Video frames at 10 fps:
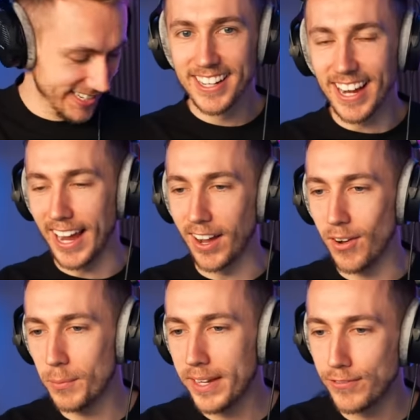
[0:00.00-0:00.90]
Like,
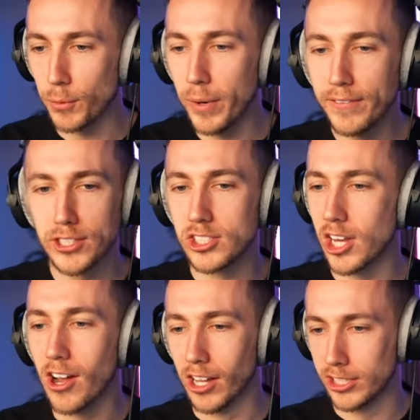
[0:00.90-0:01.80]
we've
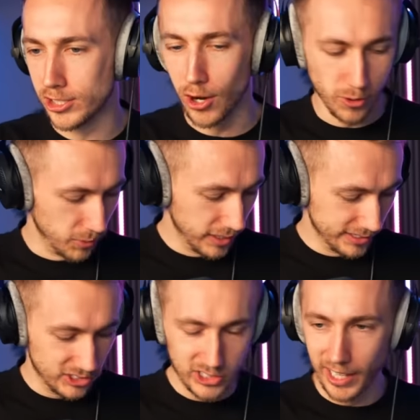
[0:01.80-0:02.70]
sung a song
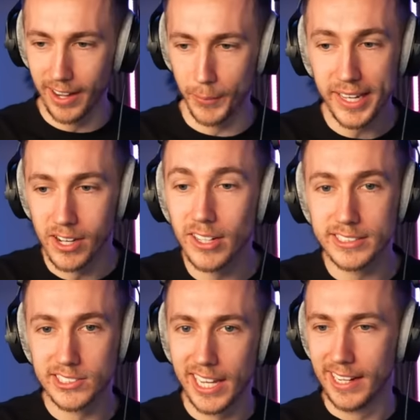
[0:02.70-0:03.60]
once and we can't
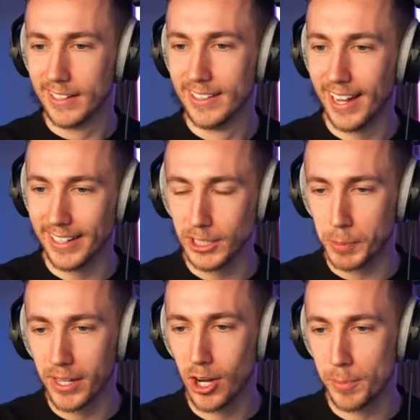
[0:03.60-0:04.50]
sing and it's
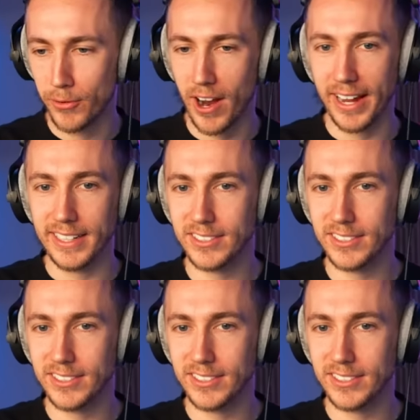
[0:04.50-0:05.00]
been copyrighted.